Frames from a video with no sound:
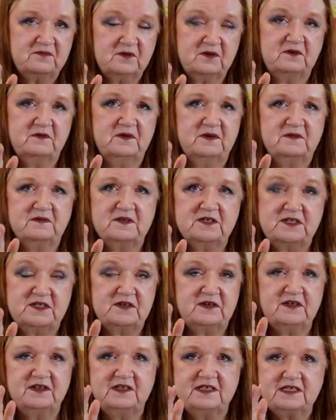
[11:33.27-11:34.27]
When we were
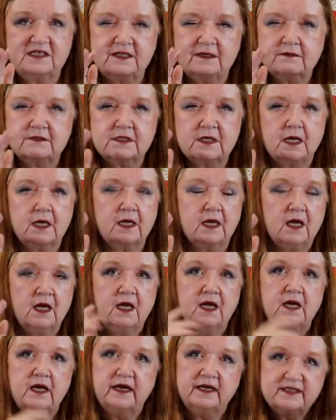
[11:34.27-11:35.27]
doing this, I was like,
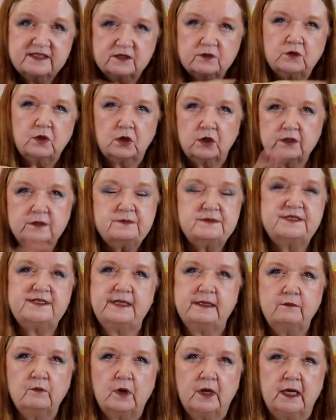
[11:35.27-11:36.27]
I sewed all of them the
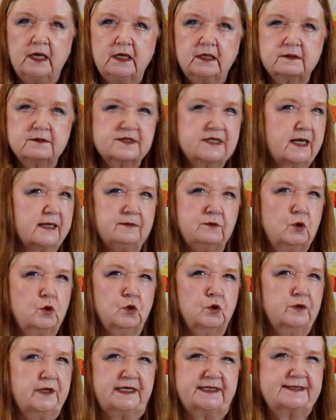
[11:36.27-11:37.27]
same way, and I was like,
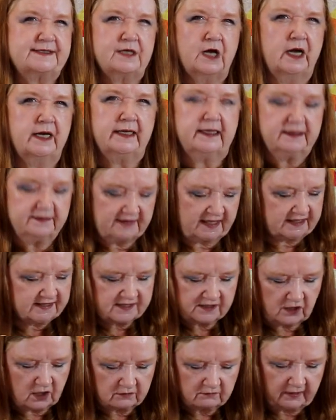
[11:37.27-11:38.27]
no, that's not it.
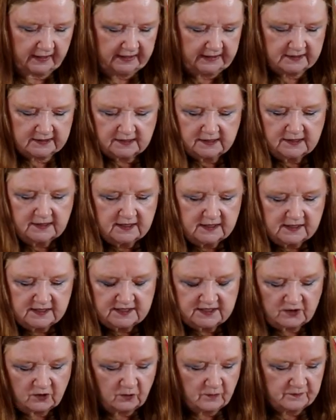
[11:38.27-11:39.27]
That's not right.
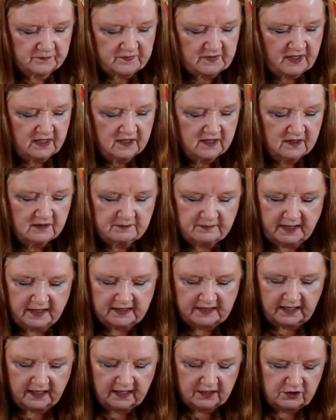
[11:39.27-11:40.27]
So,
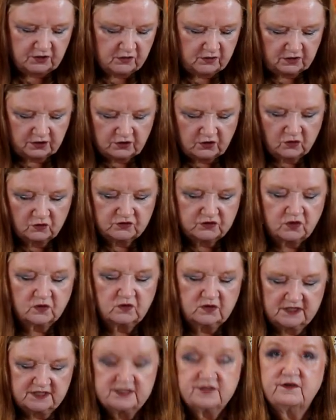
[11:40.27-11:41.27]
but yeah, you could go
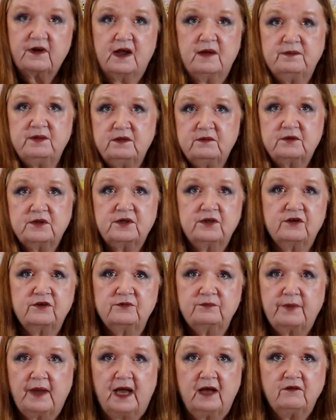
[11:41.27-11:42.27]
totally scrappy with your
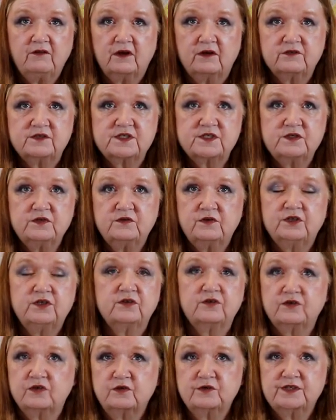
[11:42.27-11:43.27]
backgrounds too and
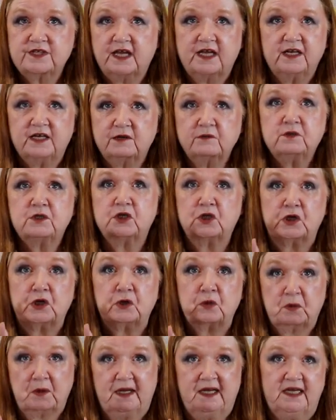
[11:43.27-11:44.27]
your nosegay, and it would
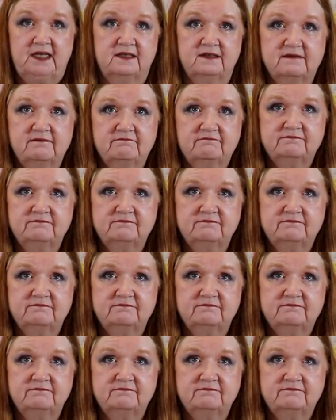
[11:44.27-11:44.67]
look great.